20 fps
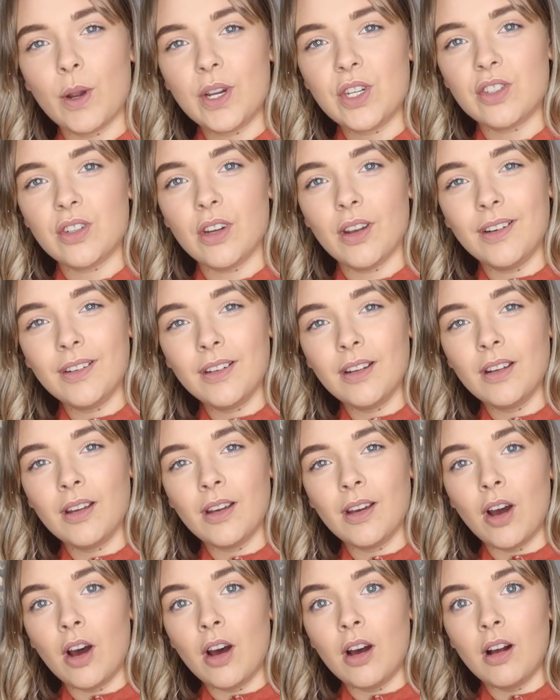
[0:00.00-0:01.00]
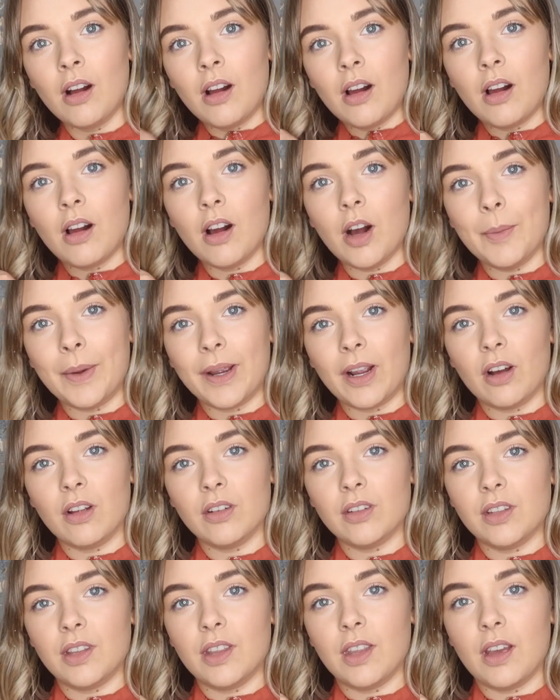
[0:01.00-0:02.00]
Question. Oh my
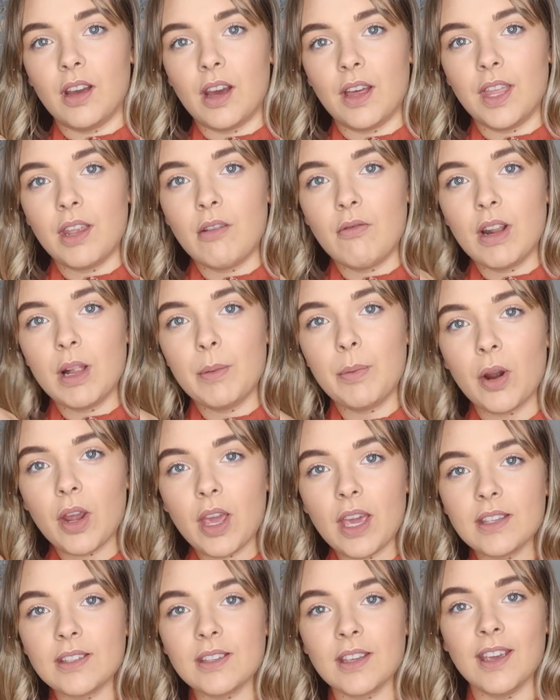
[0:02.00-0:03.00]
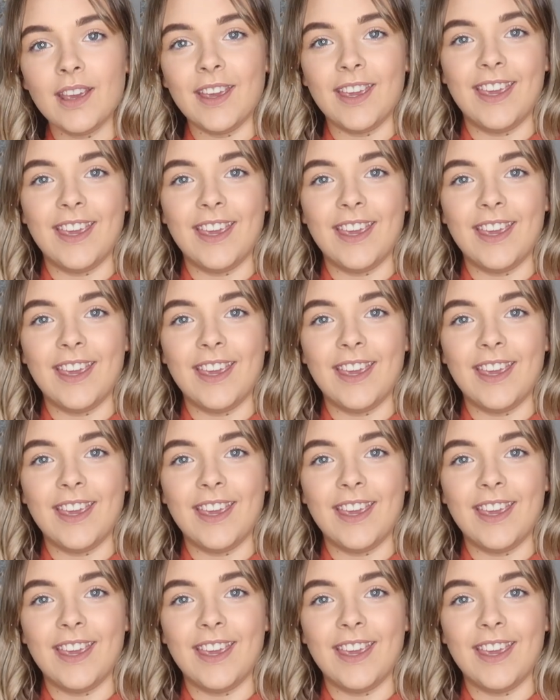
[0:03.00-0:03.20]
God. Are they real pockets?